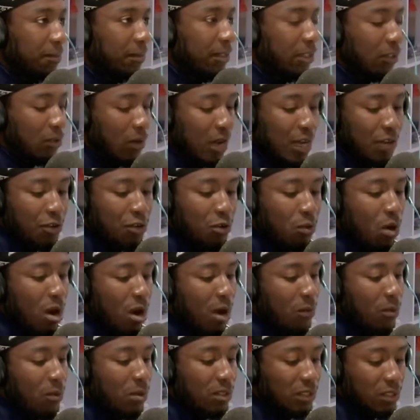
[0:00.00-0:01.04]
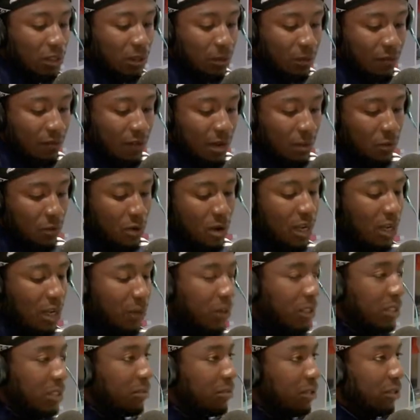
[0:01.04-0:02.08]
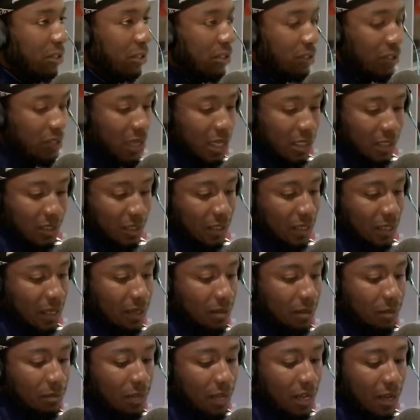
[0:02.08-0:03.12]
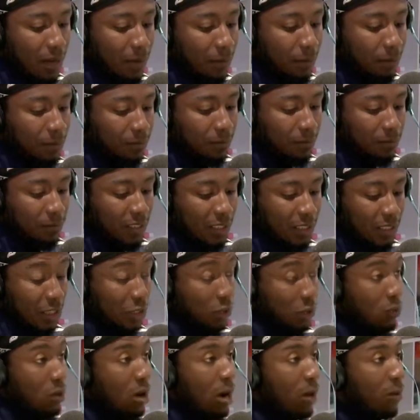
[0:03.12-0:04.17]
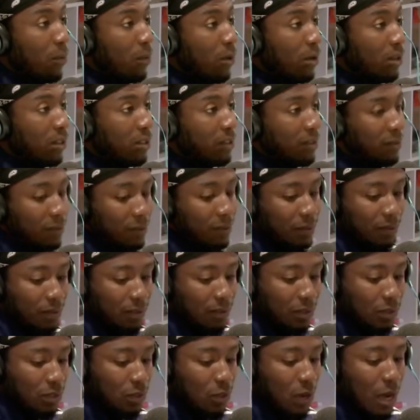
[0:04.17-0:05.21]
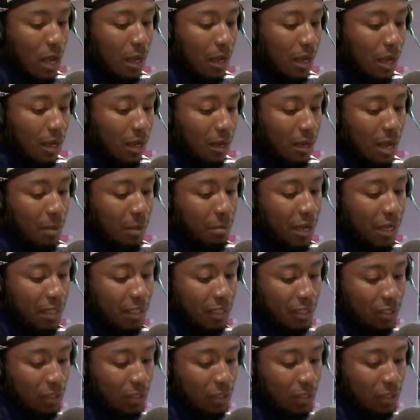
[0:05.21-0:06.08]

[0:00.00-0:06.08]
So I know what I want. So if I'm working with the producer, I just tell him like, this is what I want. Mm. So I, I, I make the